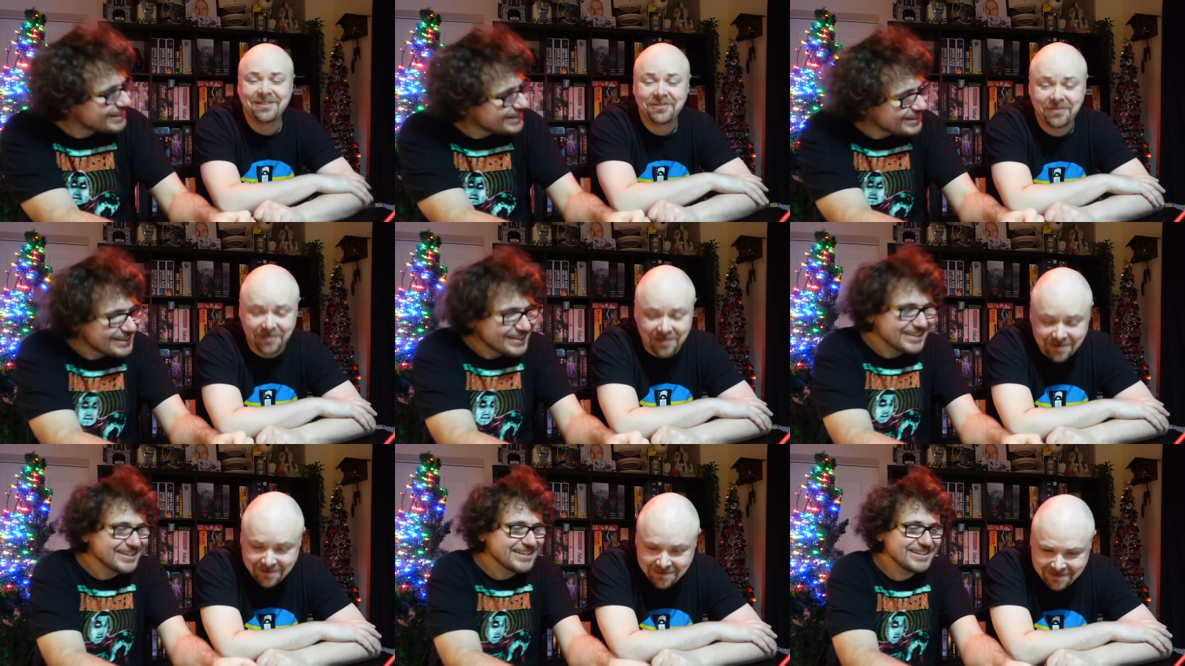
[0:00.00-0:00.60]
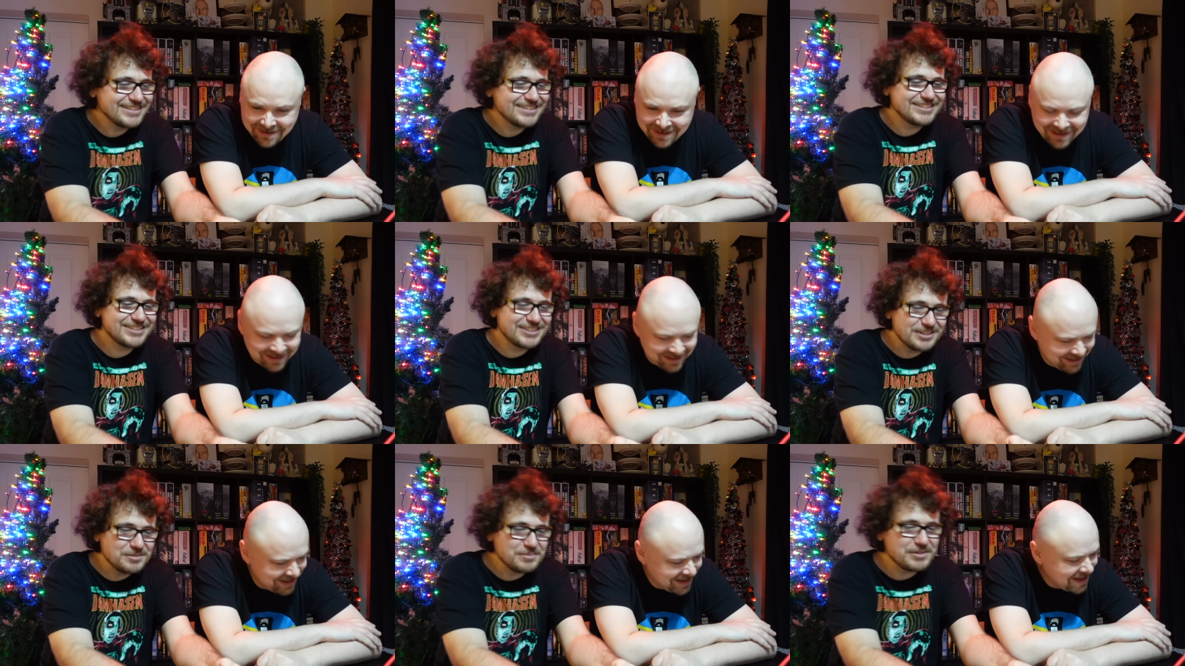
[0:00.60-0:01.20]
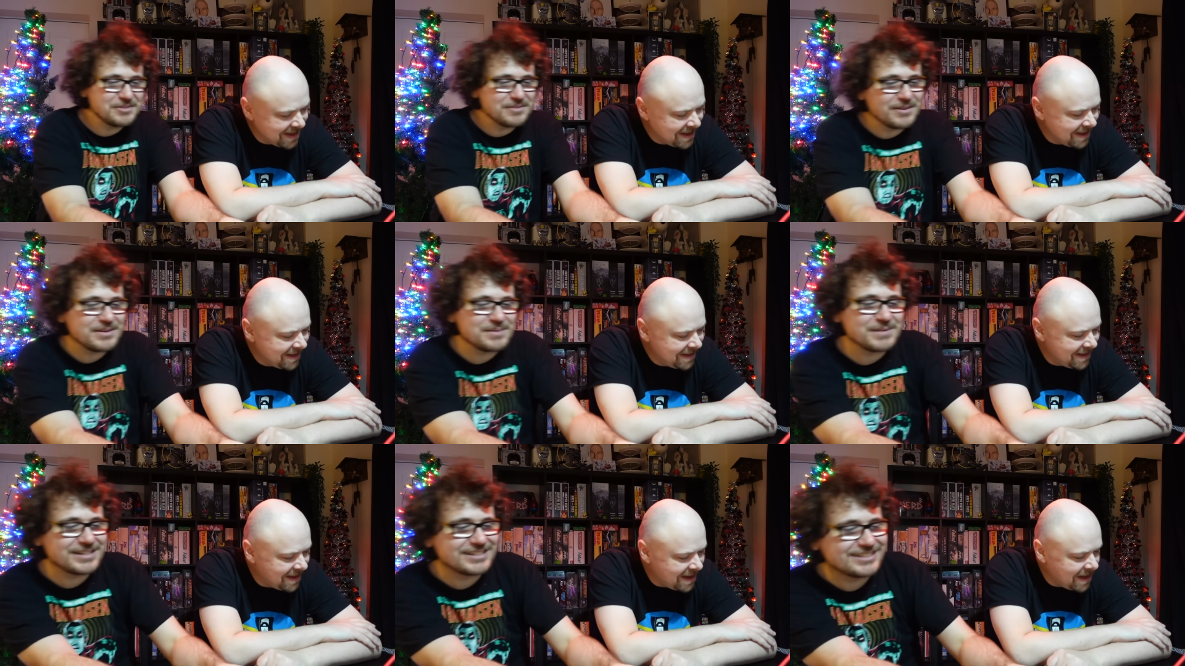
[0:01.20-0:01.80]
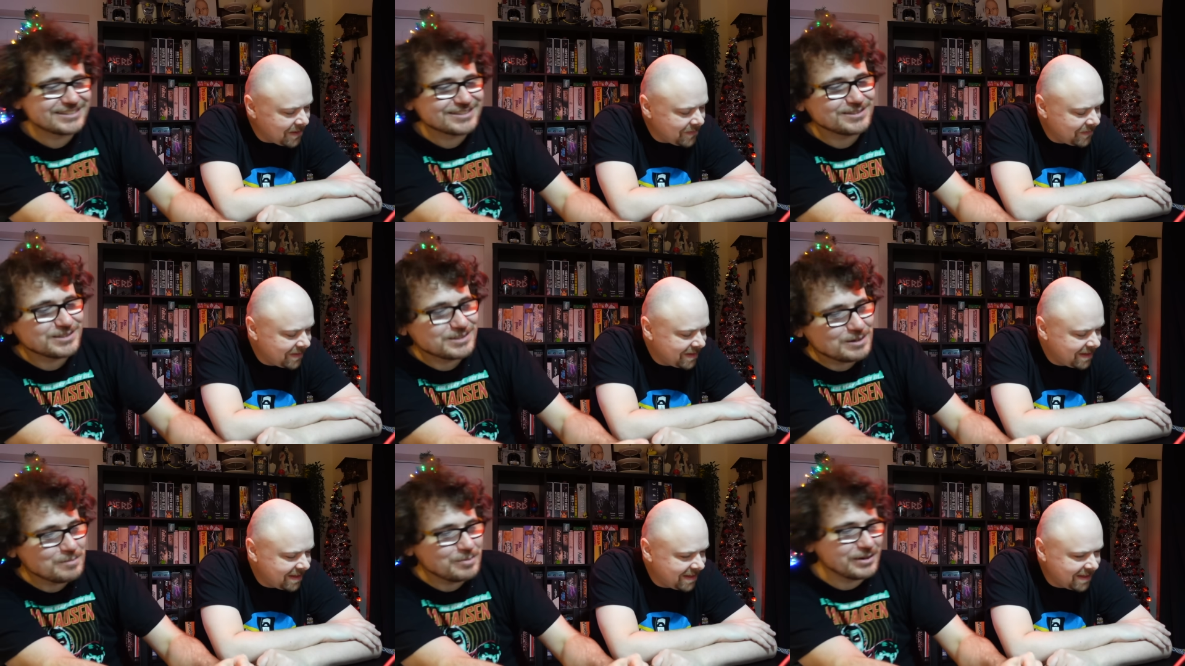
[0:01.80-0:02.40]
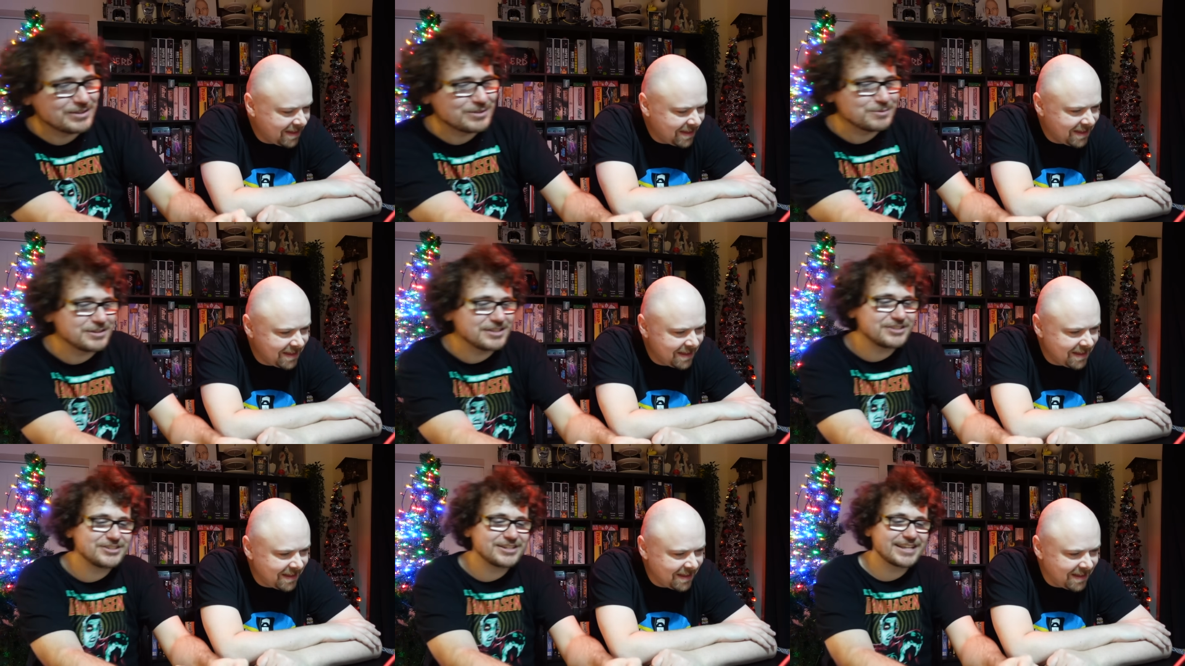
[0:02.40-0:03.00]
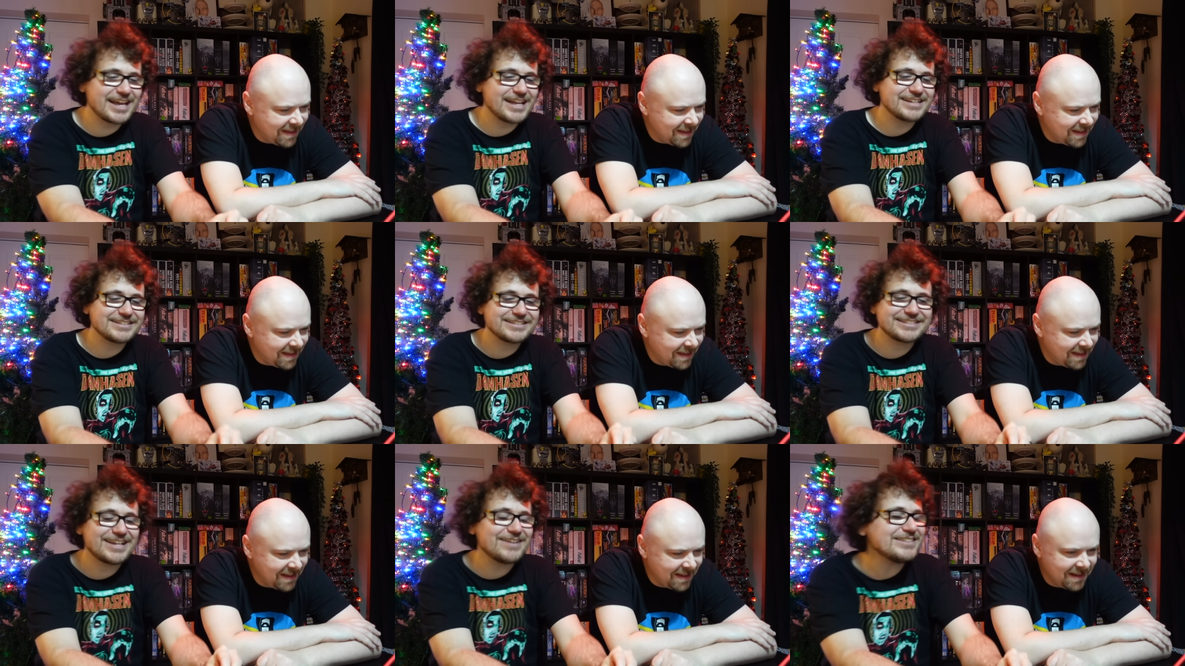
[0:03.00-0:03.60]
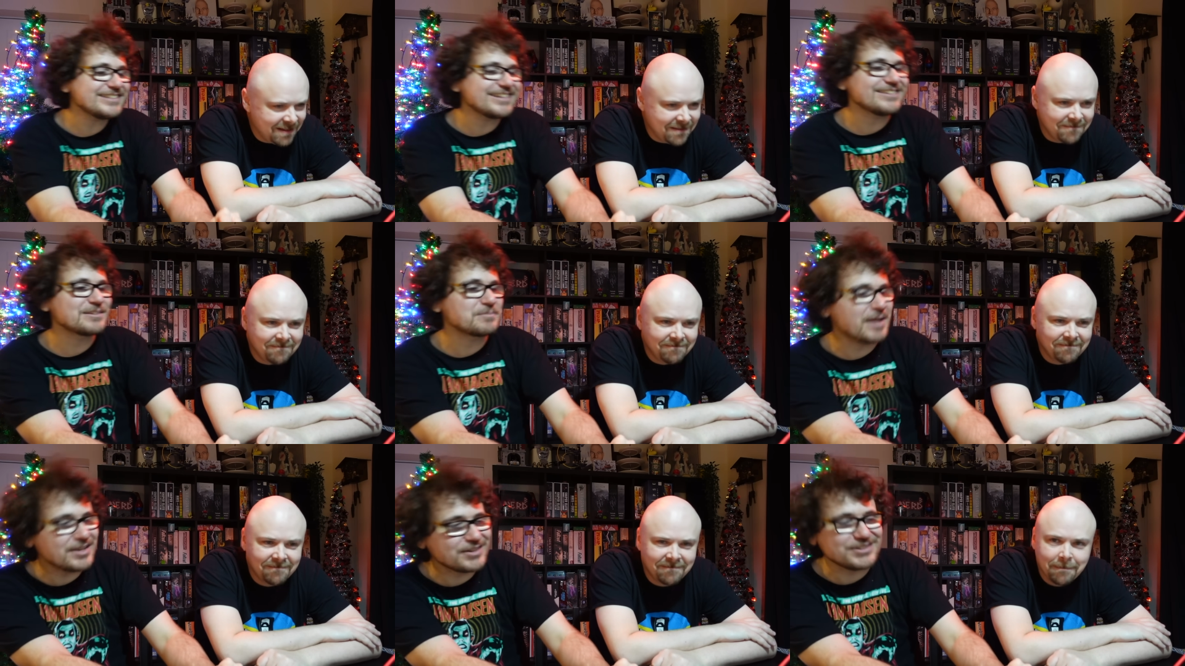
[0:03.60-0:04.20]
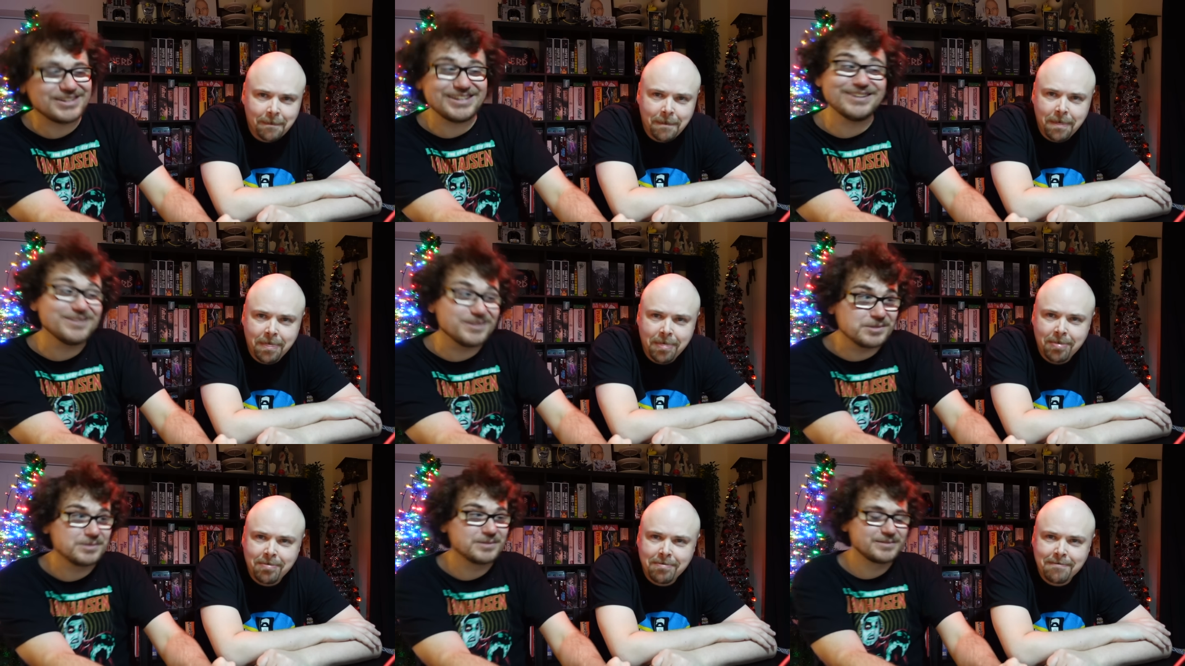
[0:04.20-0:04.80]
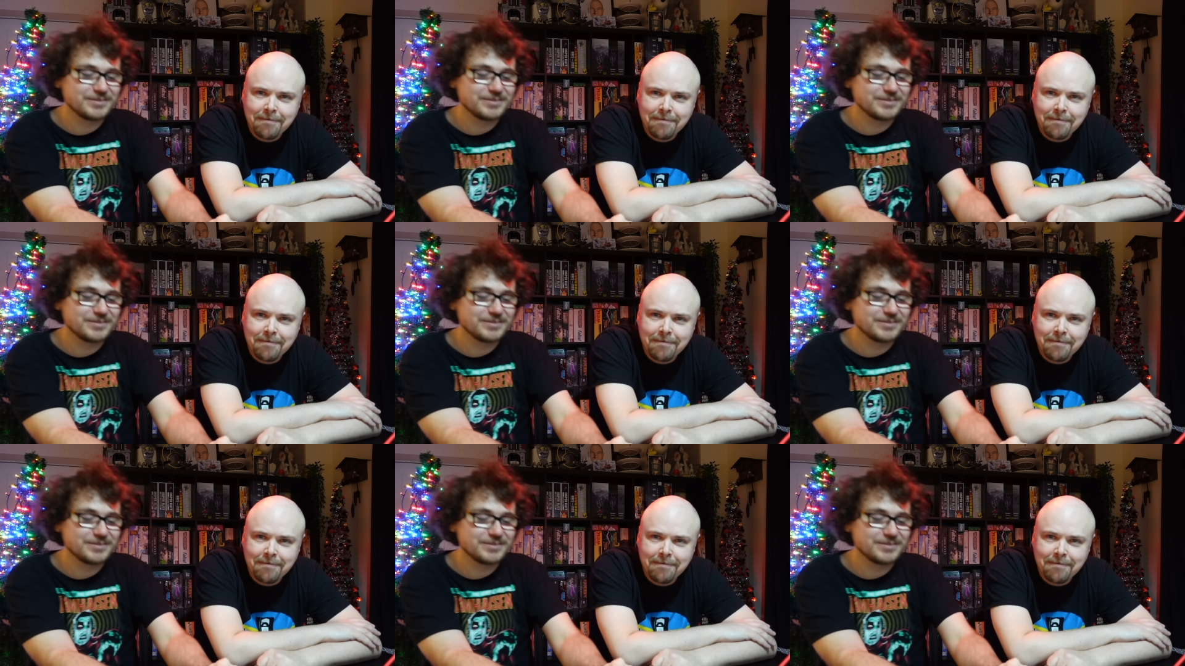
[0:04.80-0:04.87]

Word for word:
Speaker 1: True. It's two. You've only managed yeah. to score two points from all these shit calendars. Now it's starting to look bad on you.